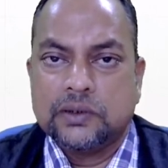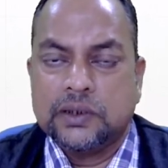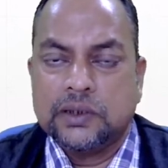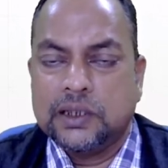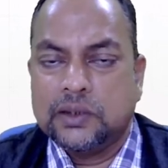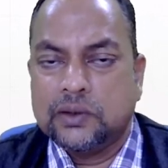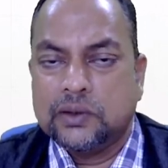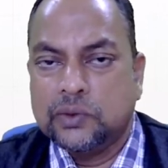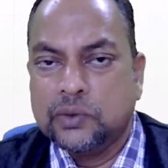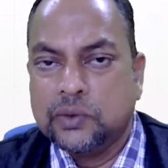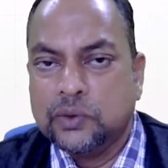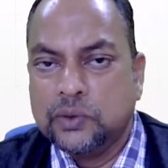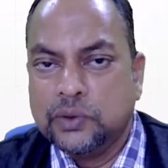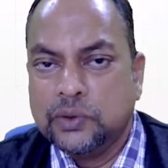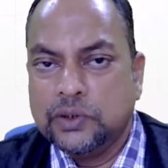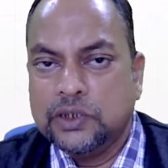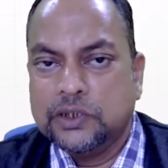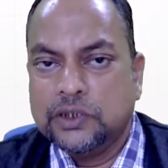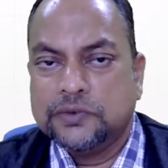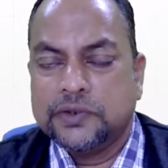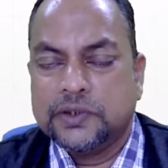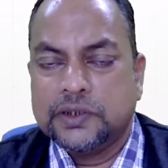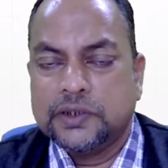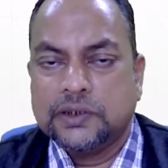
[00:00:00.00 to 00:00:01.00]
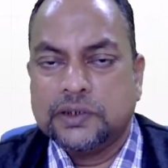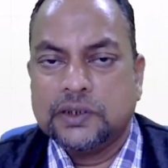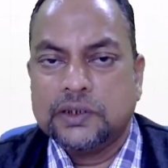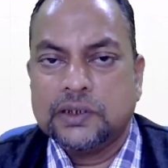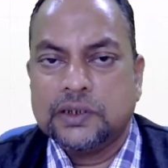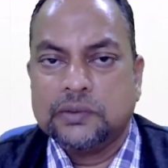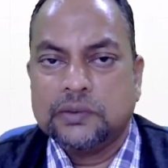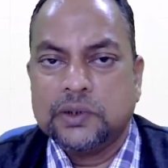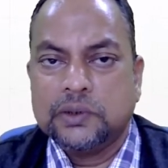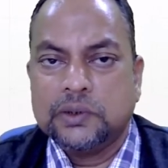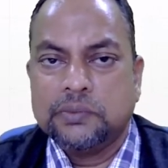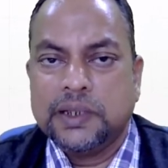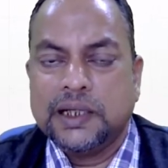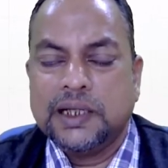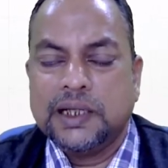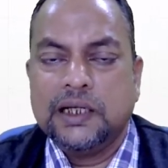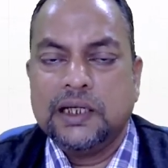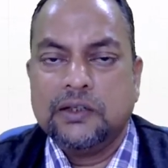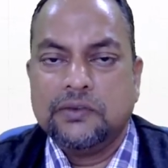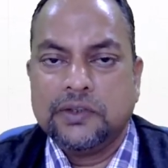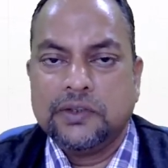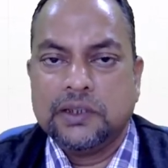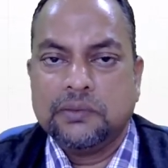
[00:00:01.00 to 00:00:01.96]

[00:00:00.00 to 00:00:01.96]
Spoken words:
their own differences among male,